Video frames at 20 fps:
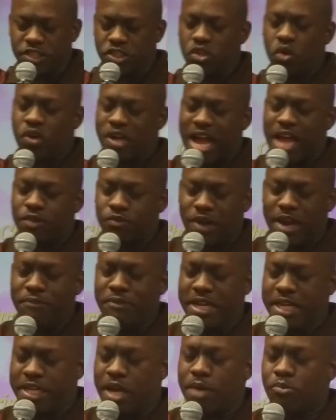And so, God,
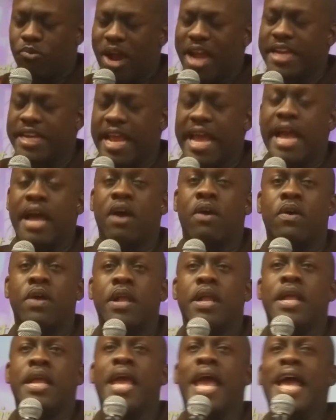right, we come right now
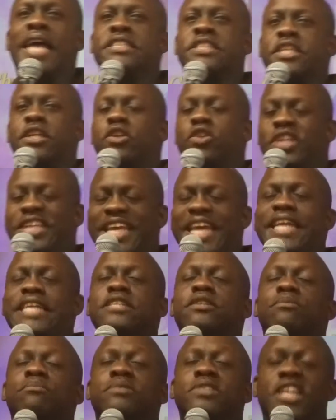asking
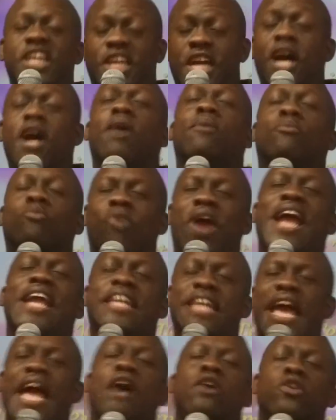kingdom to come
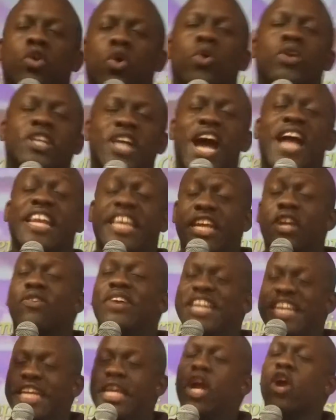right now, Lord God,
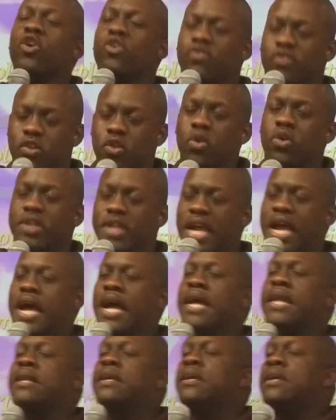here in the earth, Lord
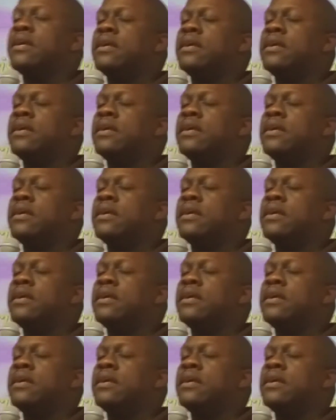God.